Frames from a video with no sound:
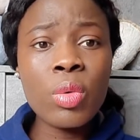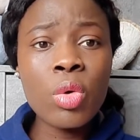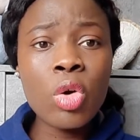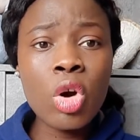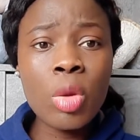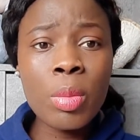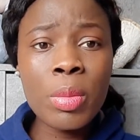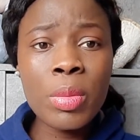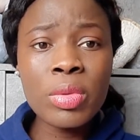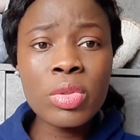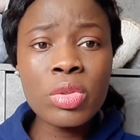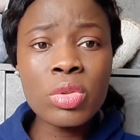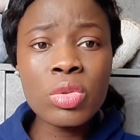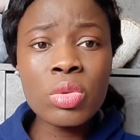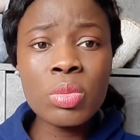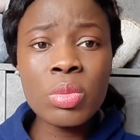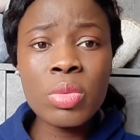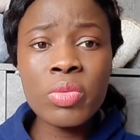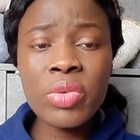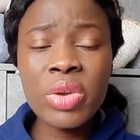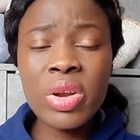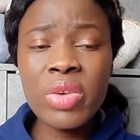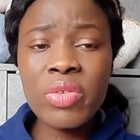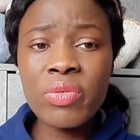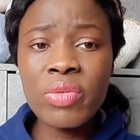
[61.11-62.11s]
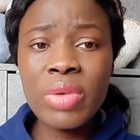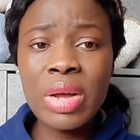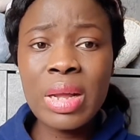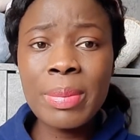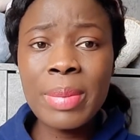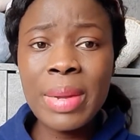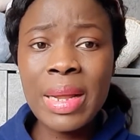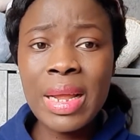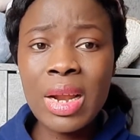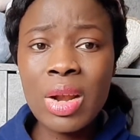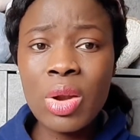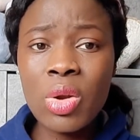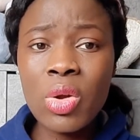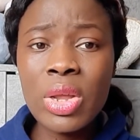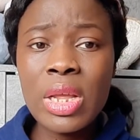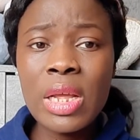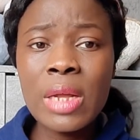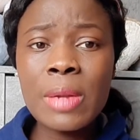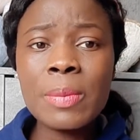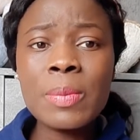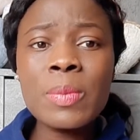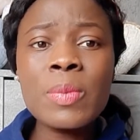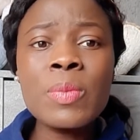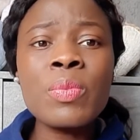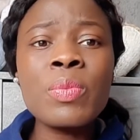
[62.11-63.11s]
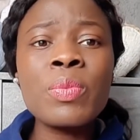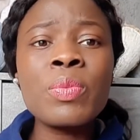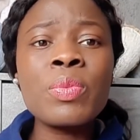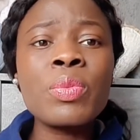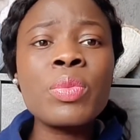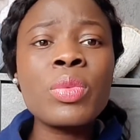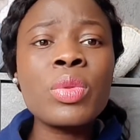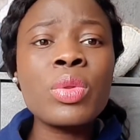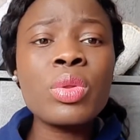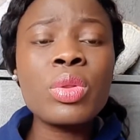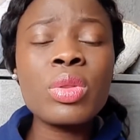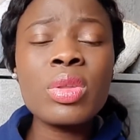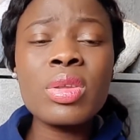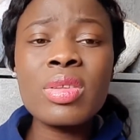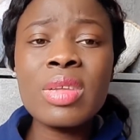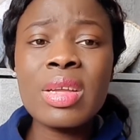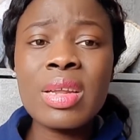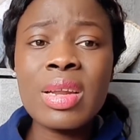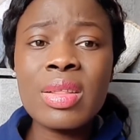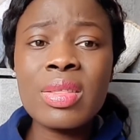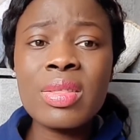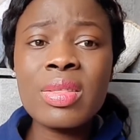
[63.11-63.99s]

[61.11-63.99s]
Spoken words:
coming to be verified by a lawyer. These are the